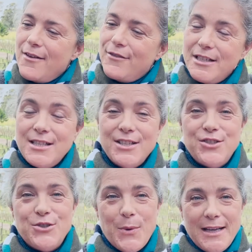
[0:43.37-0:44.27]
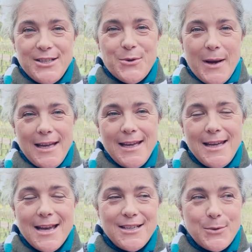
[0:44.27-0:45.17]
vintage
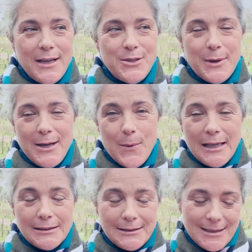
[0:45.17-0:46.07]
2020-2021.